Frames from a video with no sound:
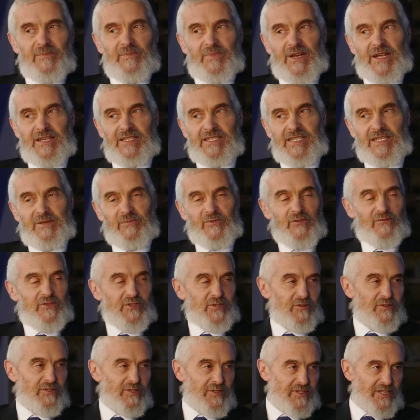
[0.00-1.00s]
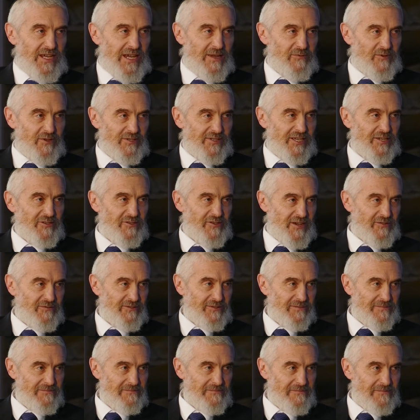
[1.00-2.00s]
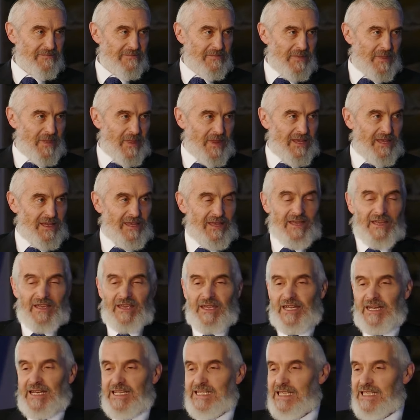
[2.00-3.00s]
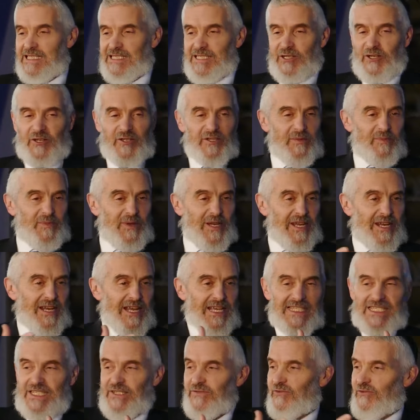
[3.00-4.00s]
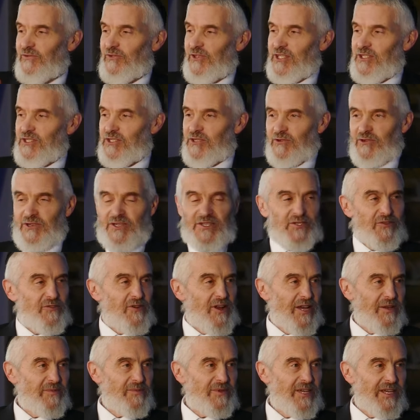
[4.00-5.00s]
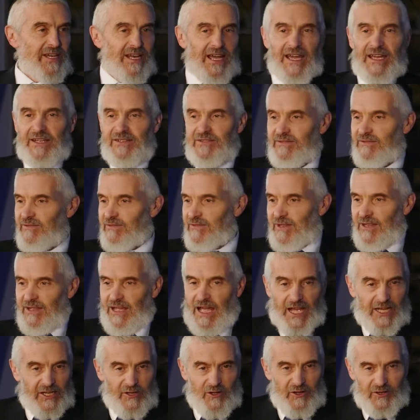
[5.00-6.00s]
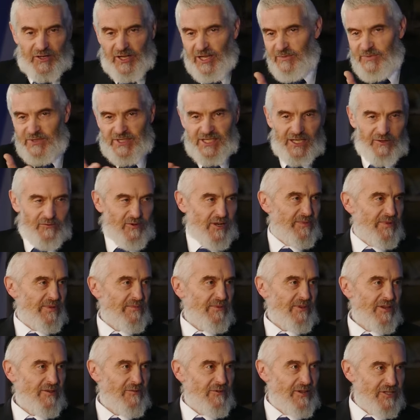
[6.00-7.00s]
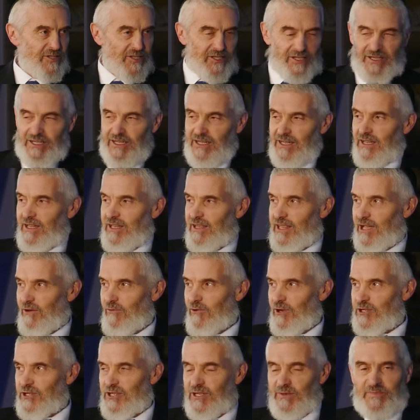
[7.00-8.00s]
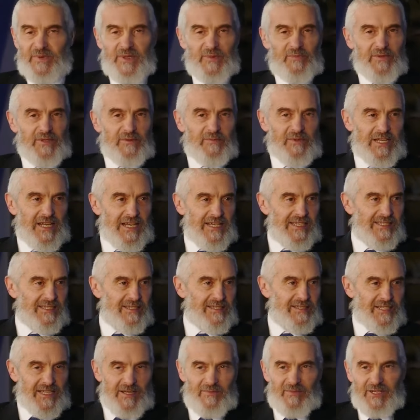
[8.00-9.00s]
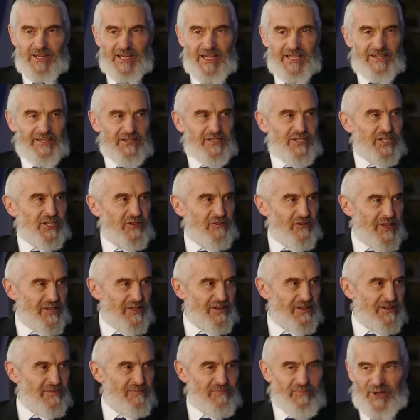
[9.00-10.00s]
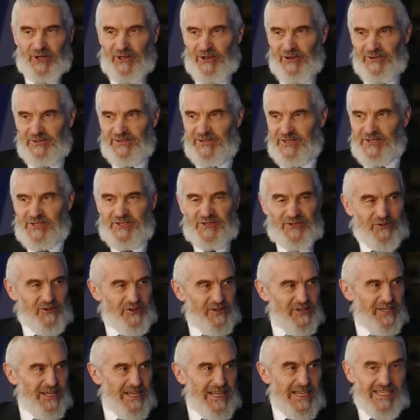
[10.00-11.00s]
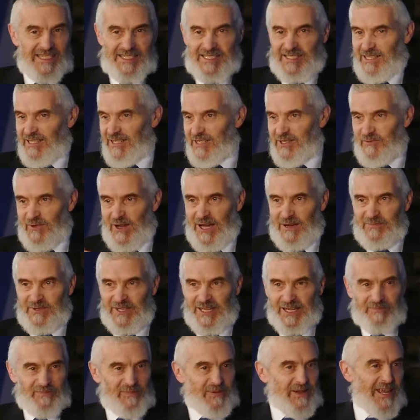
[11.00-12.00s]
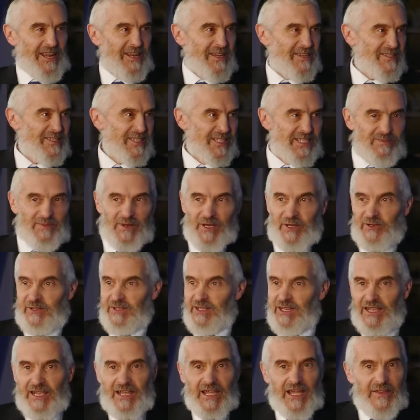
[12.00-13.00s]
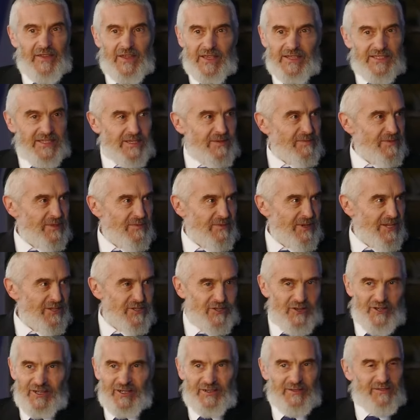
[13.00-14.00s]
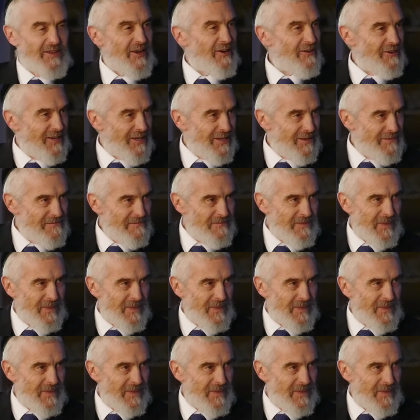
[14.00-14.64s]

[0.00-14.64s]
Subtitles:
But I see movies all the time because I travel. And as I sit on the plane, I see 15 screens around me, and I can't help seeing what people are watching. They're watching people molested, immolated, shredded, burned, destroyed, cities wiped out, planets exploded, and they seem to be enjoying it thoroughly.